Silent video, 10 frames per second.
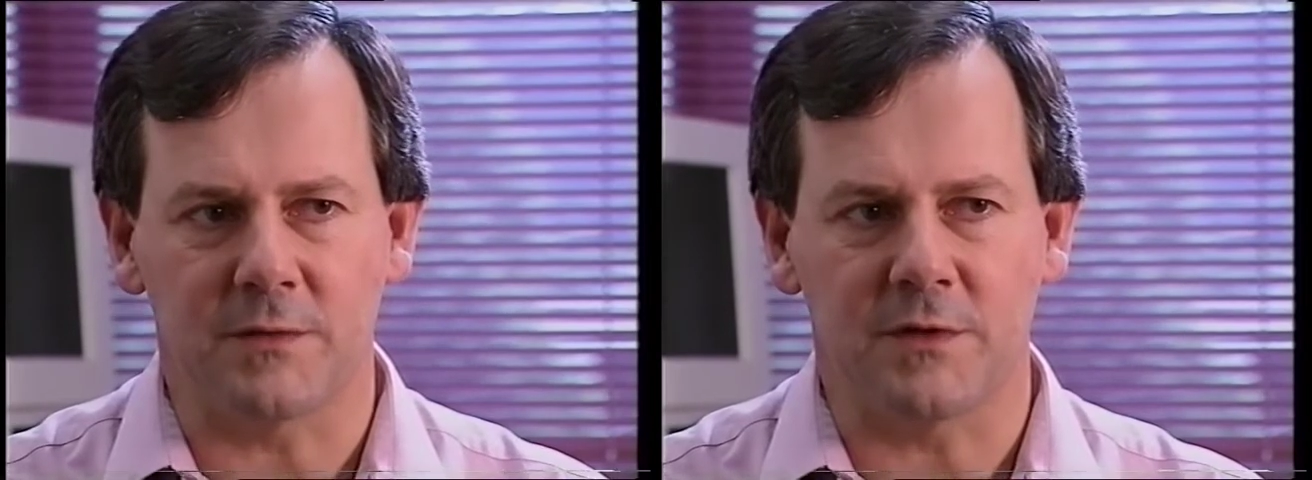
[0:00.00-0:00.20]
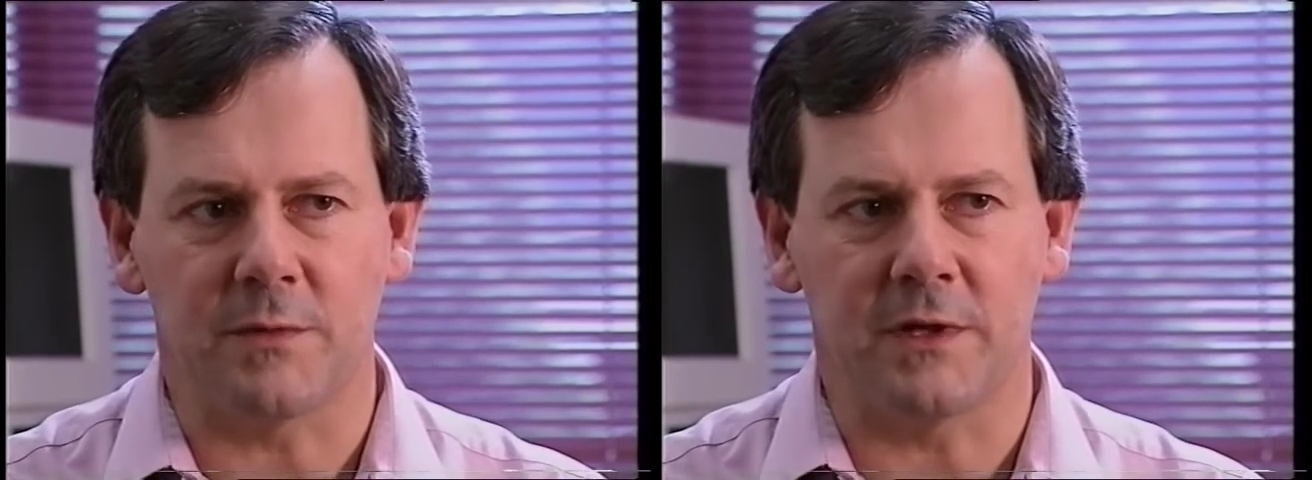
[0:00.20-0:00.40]

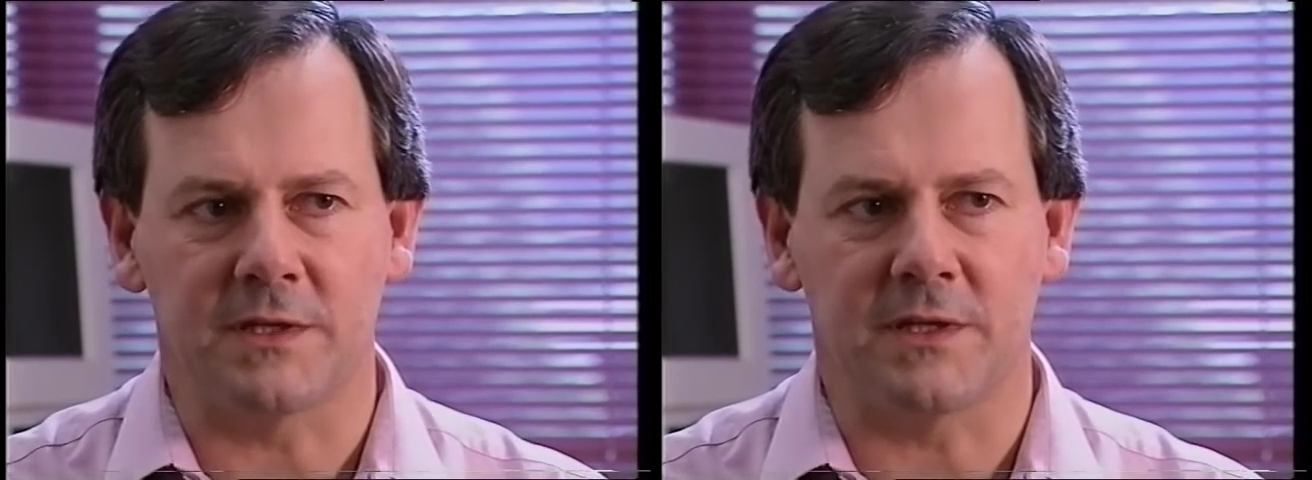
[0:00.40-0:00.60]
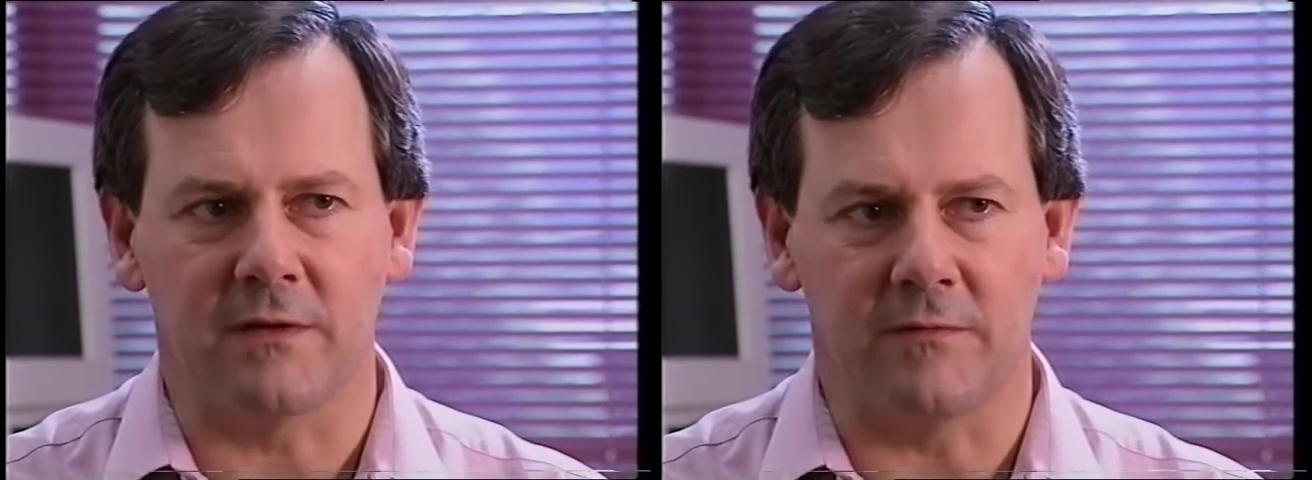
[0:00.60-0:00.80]
which
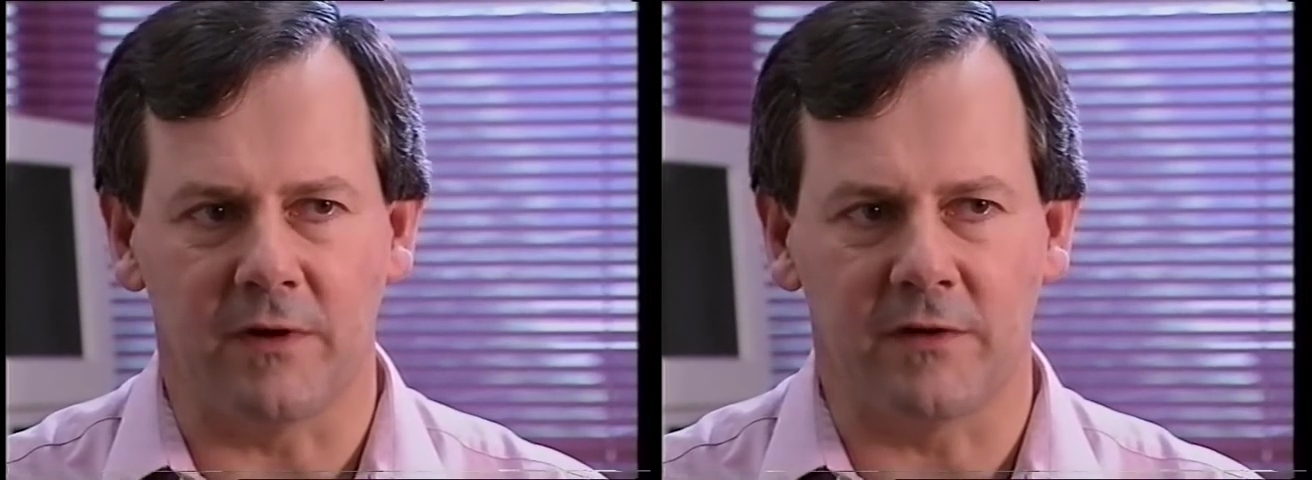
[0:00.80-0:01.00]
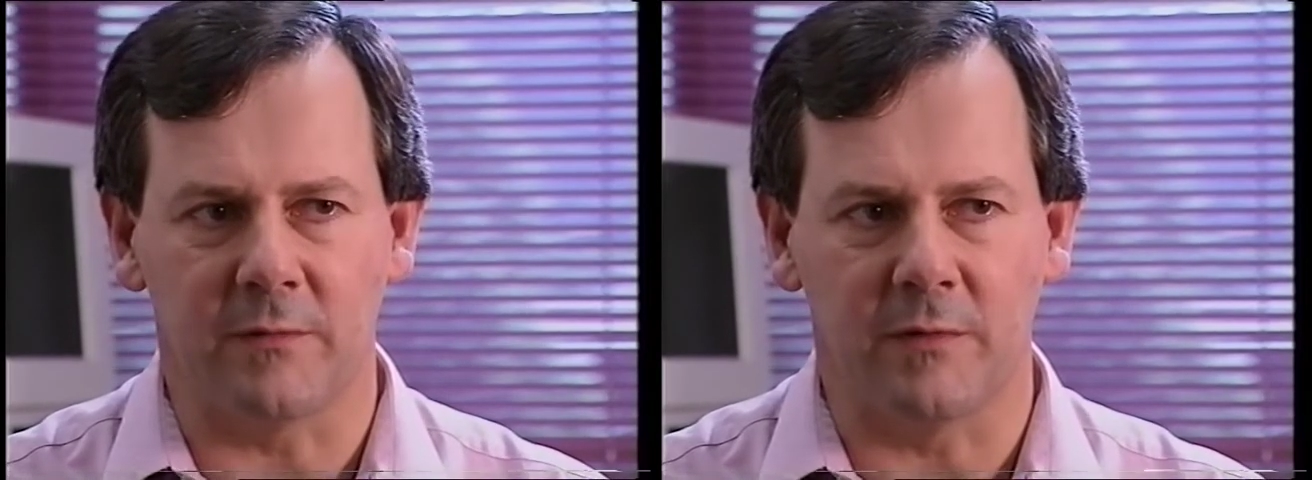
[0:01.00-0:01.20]
breaks down
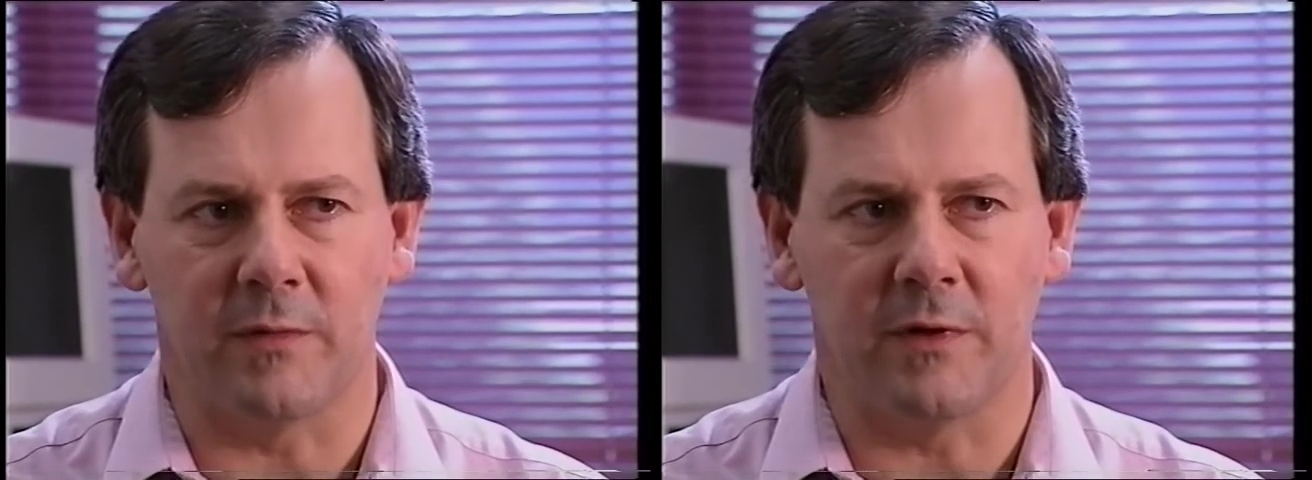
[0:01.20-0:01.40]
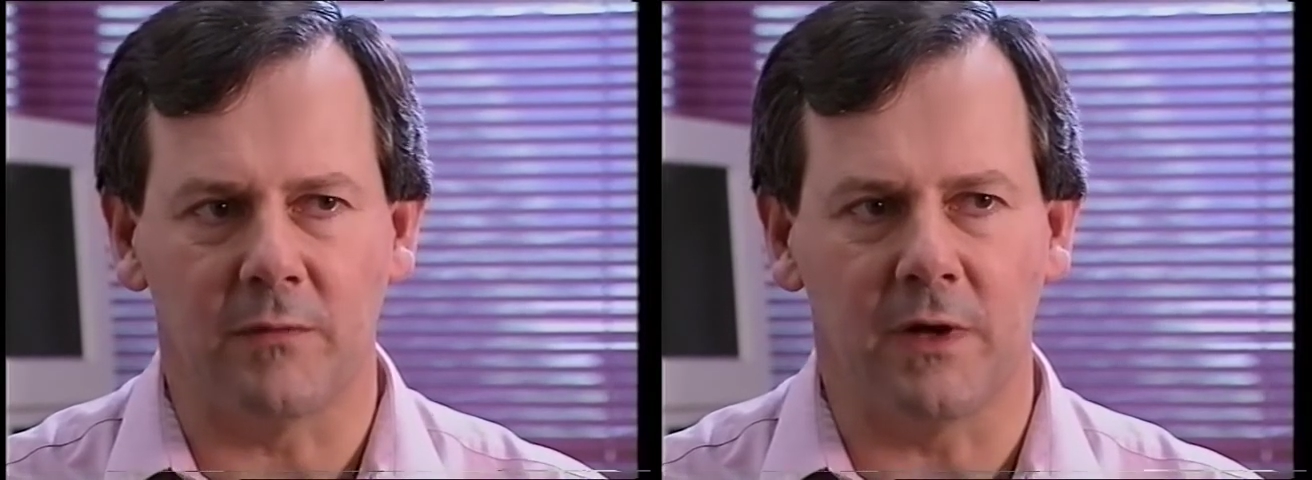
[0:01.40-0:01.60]
vitamin
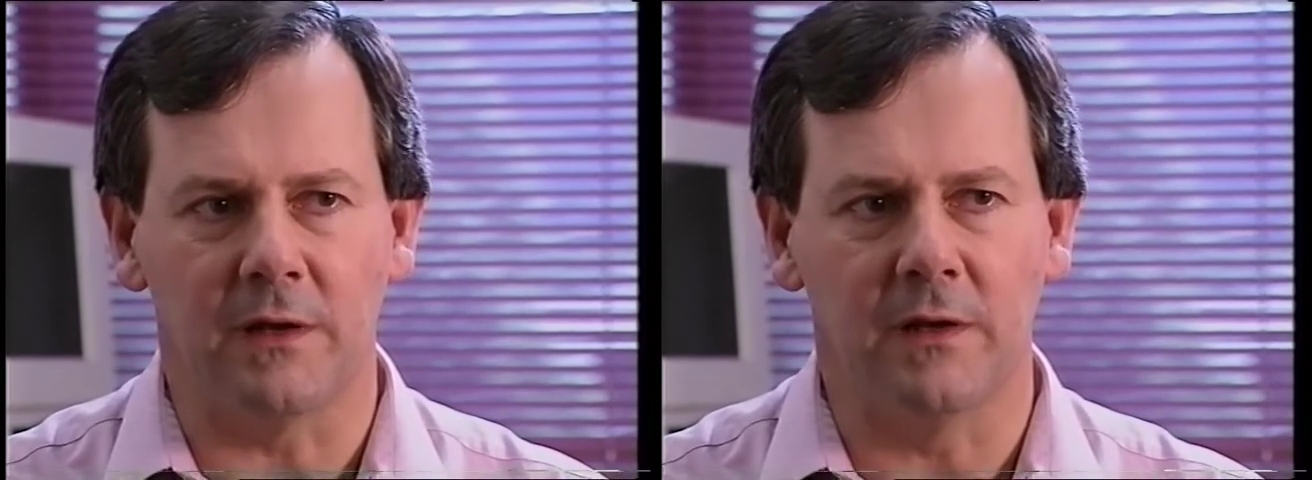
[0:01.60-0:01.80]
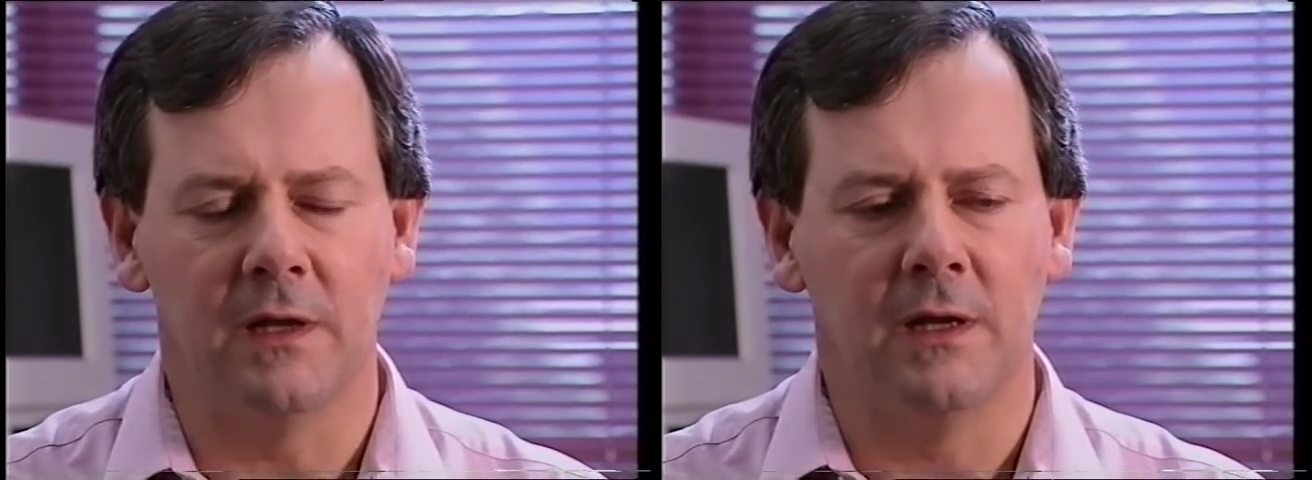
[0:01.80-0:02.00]

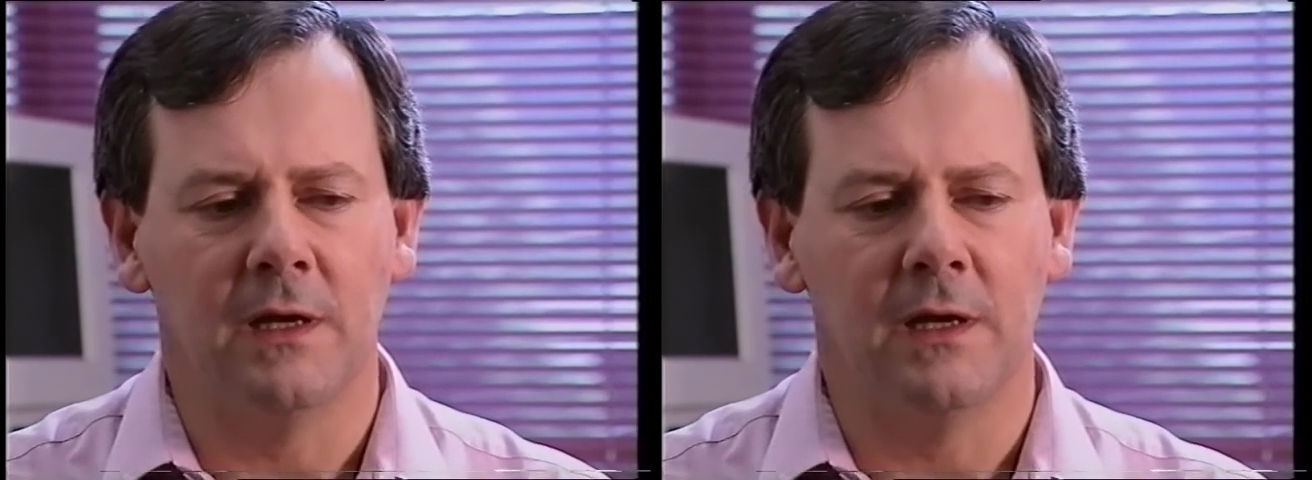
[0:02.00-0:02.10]
B1.